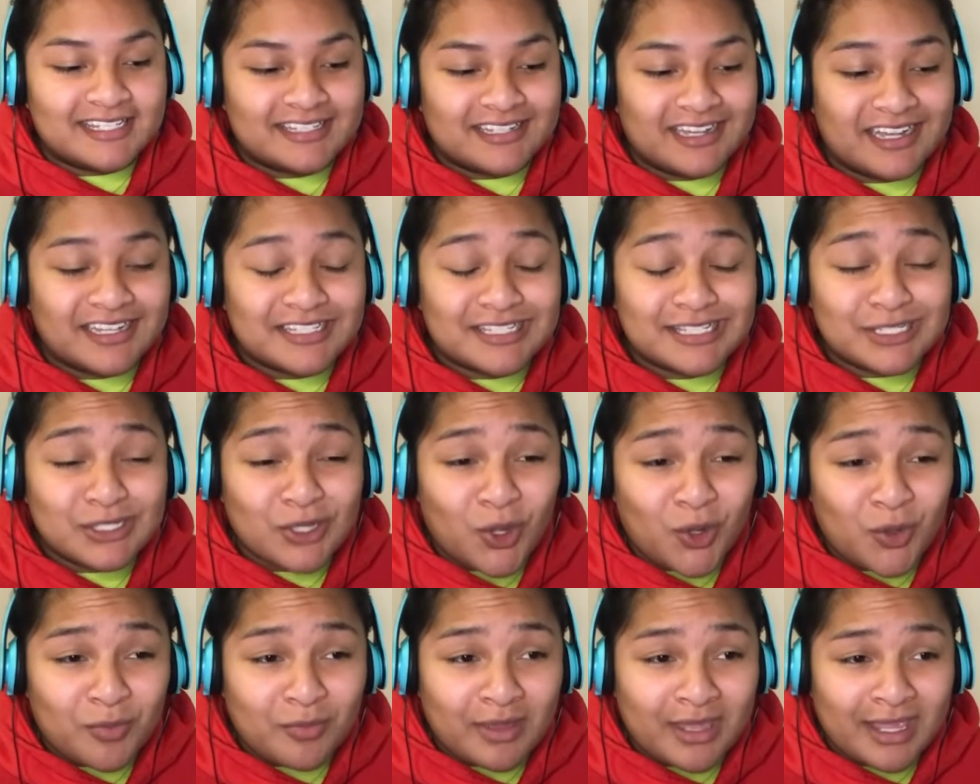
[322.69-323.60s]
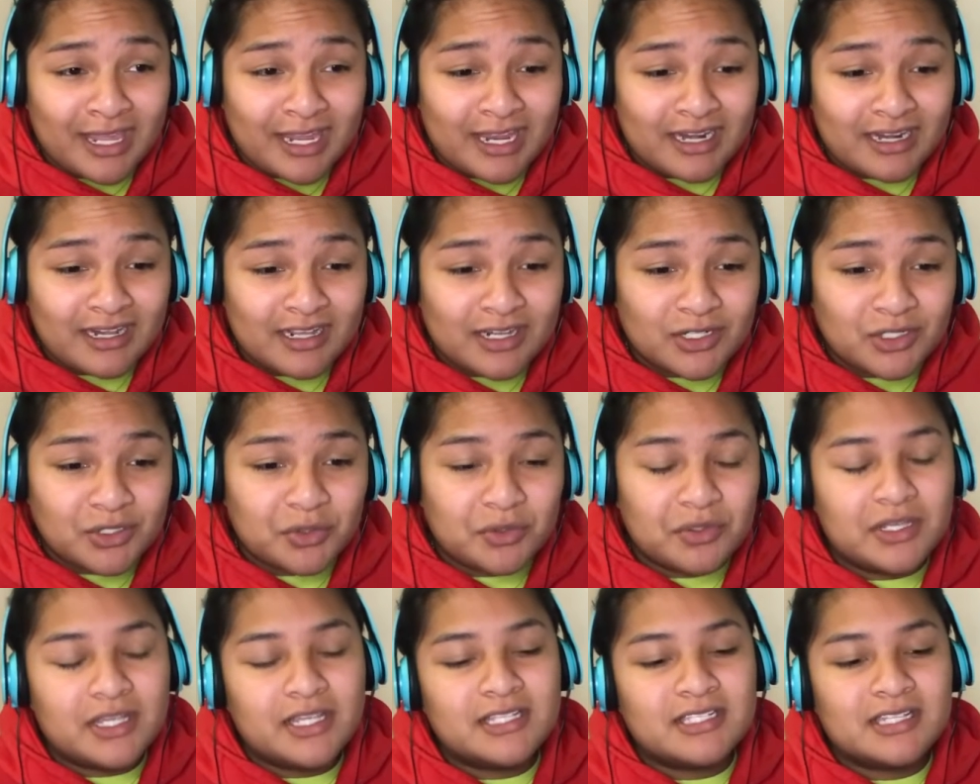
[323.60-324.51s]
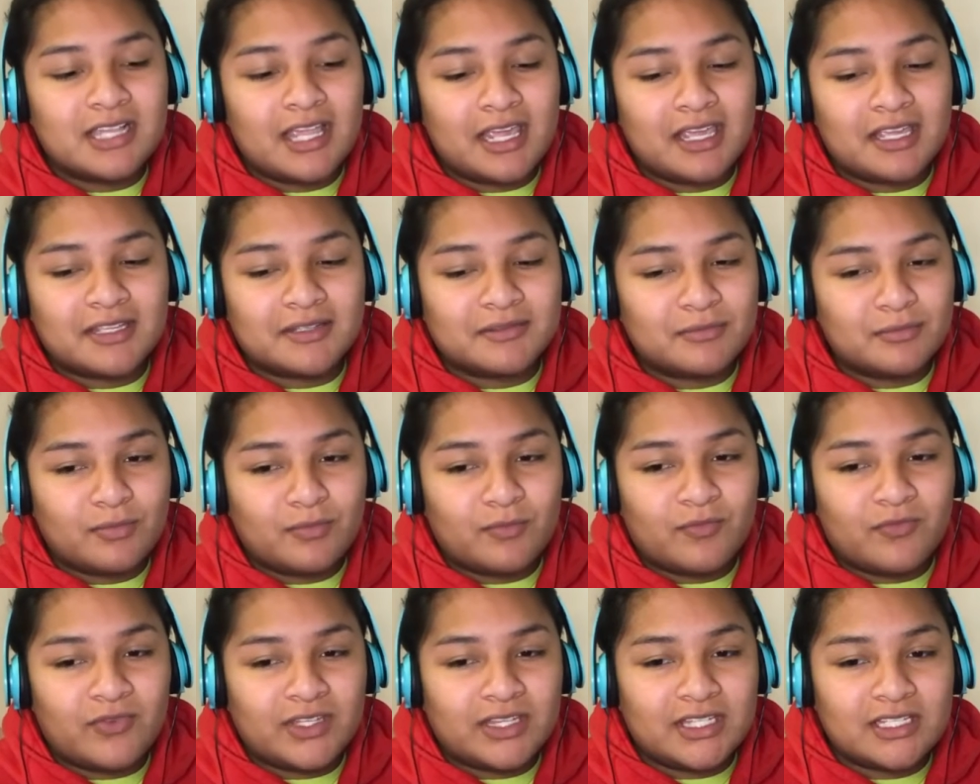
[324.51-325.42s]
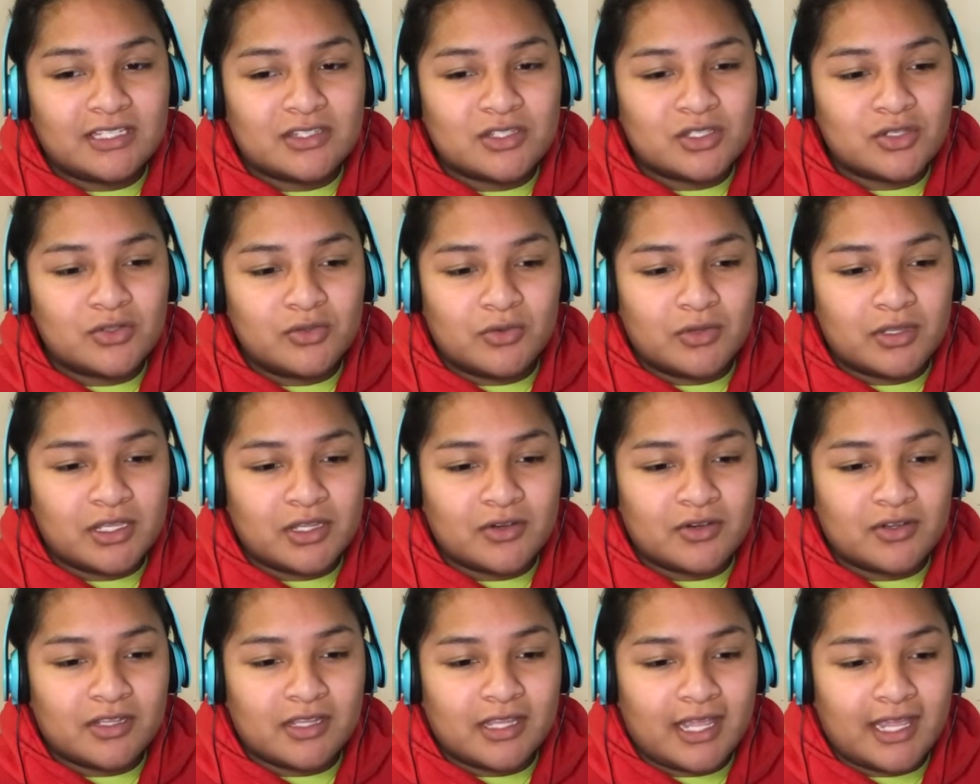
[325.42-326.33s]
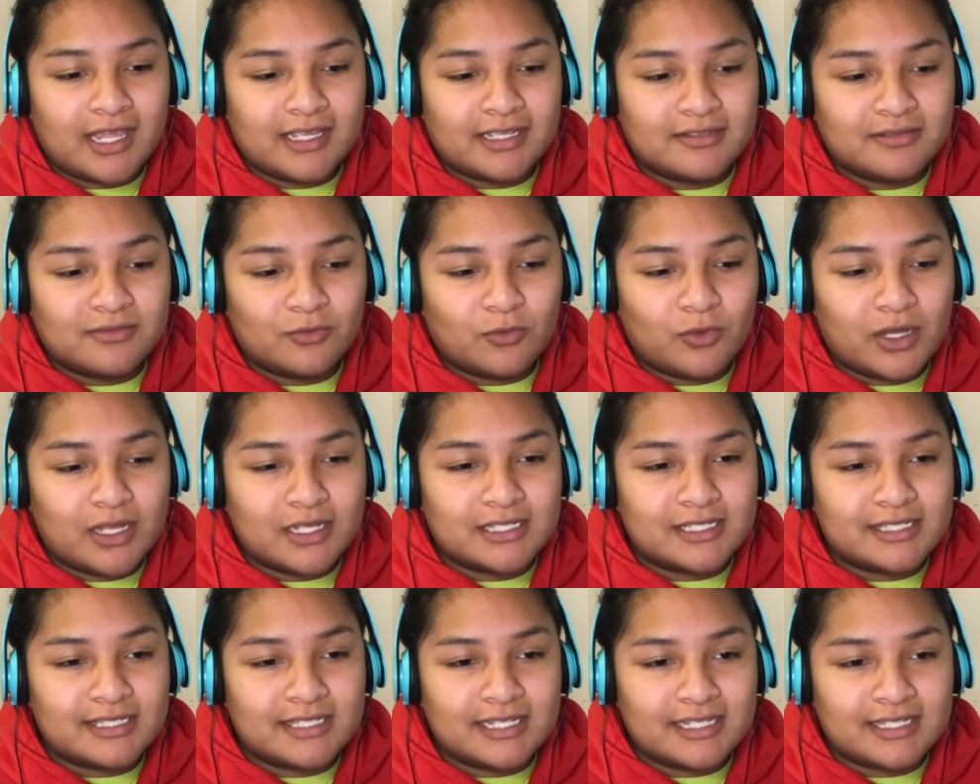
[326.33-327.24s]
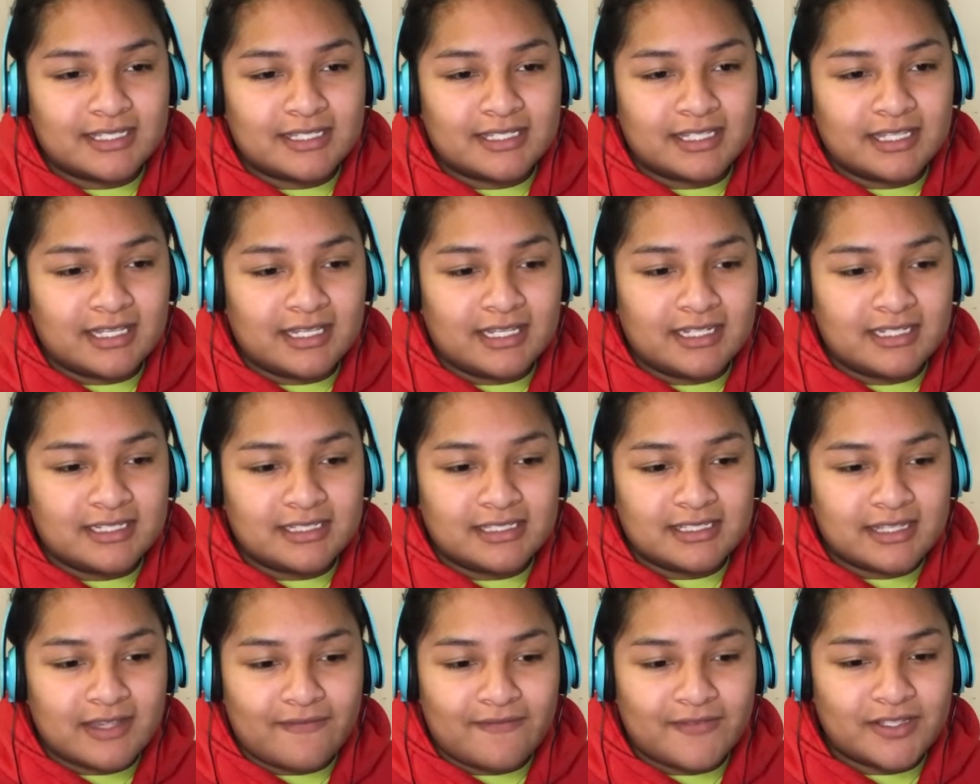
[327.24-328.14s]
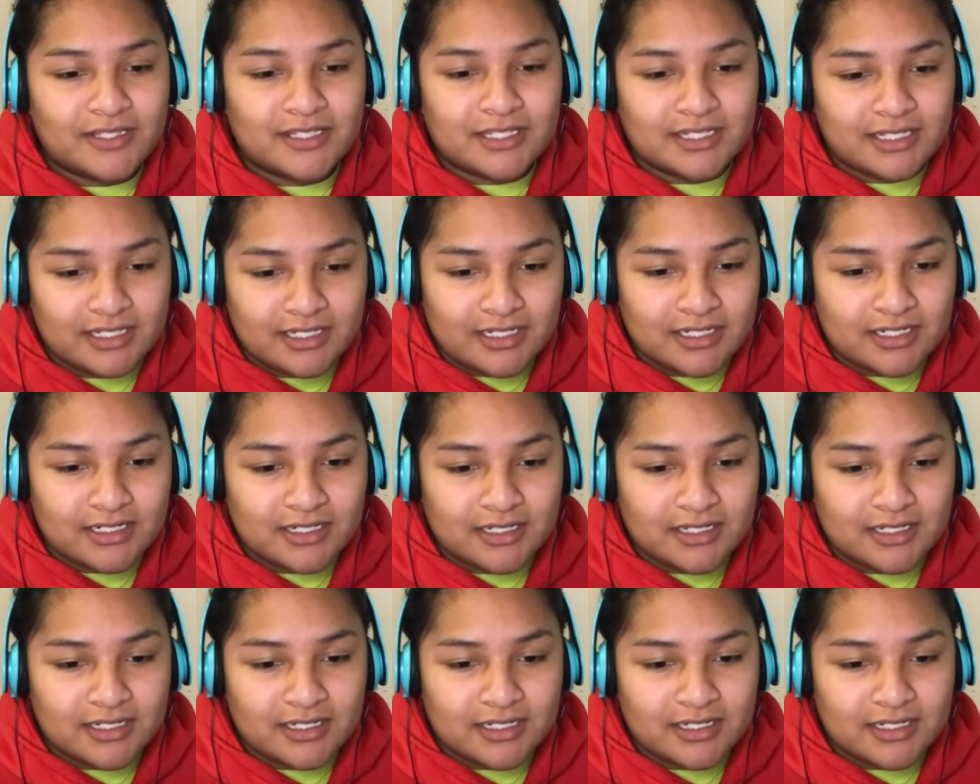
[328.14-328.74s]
A soulmate? Dude, he's like 52 and you're like, what, 16, 17?